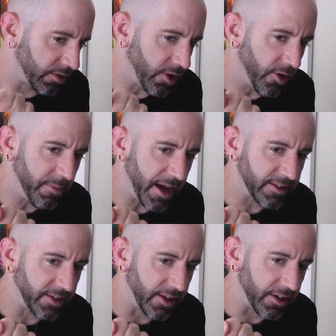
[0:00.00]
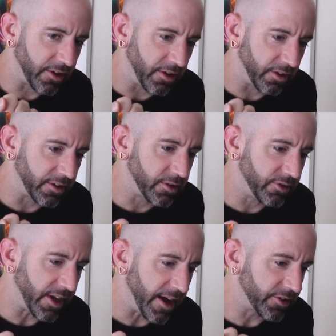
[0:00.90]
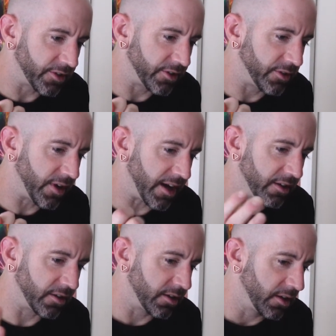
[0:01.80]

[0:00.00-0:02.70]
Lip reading: going back to like the early 2000s, you had